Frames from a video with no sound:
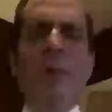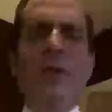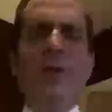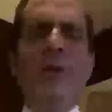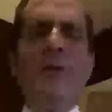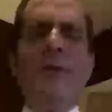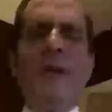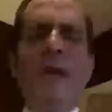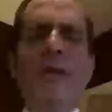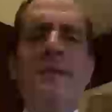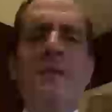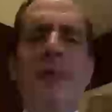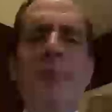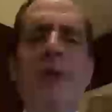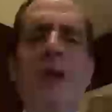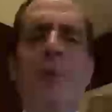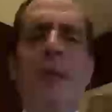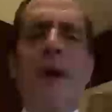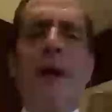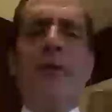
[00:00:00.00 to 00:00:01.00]
say something about
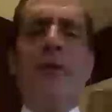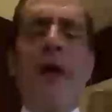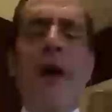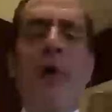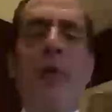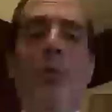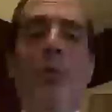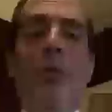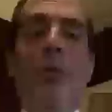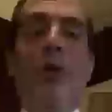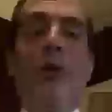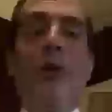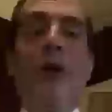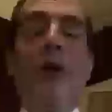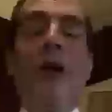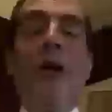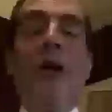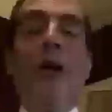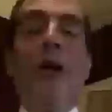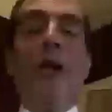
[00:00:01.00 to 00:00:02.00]
that word
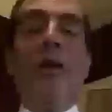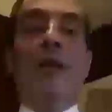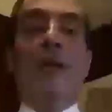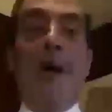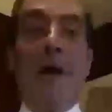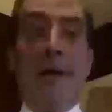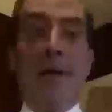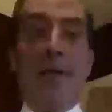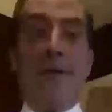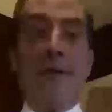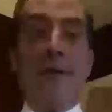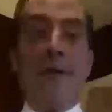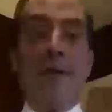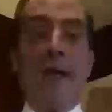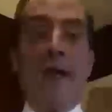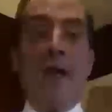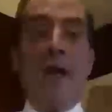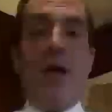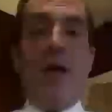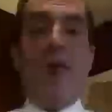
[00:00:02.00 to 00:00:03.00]
lice. I
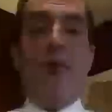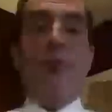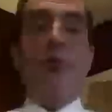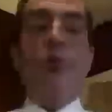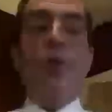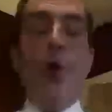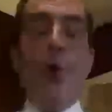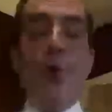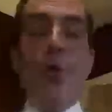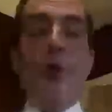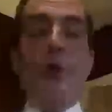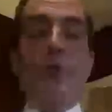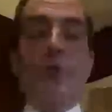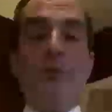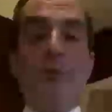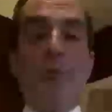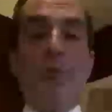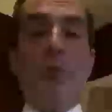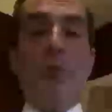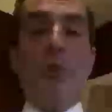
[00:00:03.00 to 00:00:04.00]
don't know that there's a
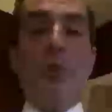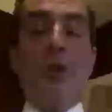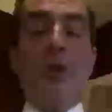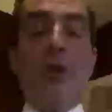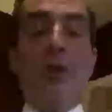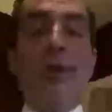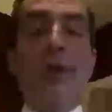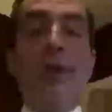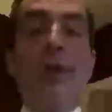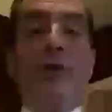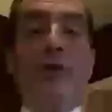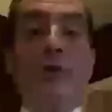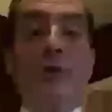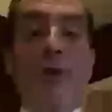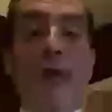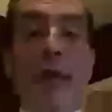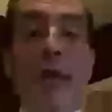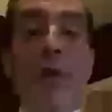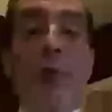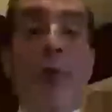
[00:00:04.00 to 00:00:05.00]
word in the English
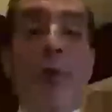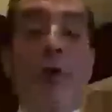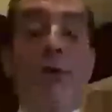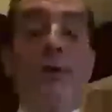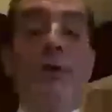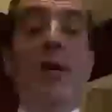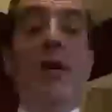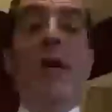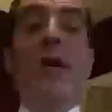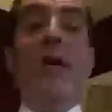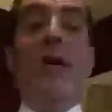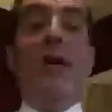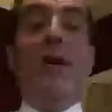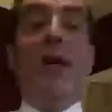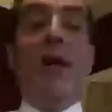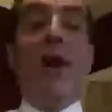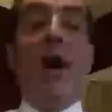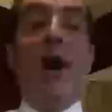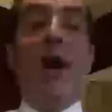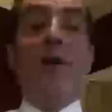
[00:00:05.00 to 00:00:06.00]
language that
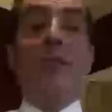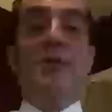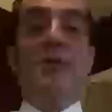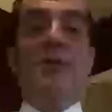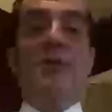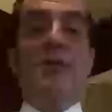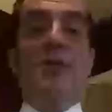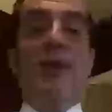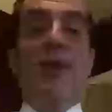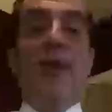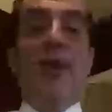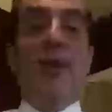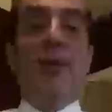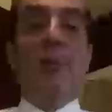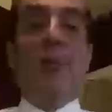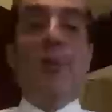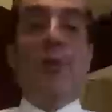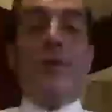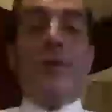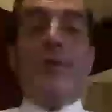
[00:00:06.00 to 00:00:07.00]
causes more
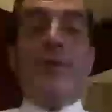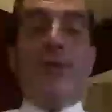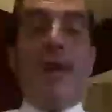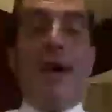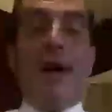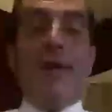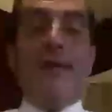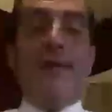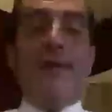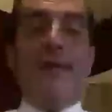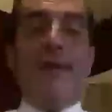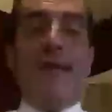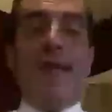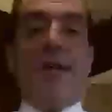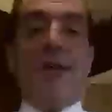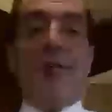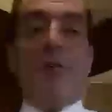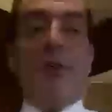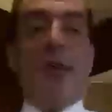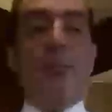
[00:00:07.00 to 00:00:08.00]
disgust and
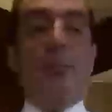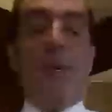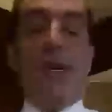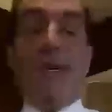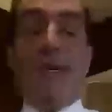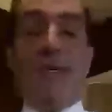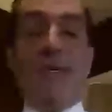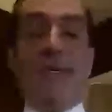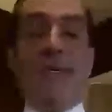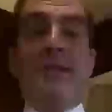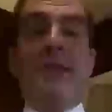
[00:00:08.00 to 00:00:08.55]
creepiness.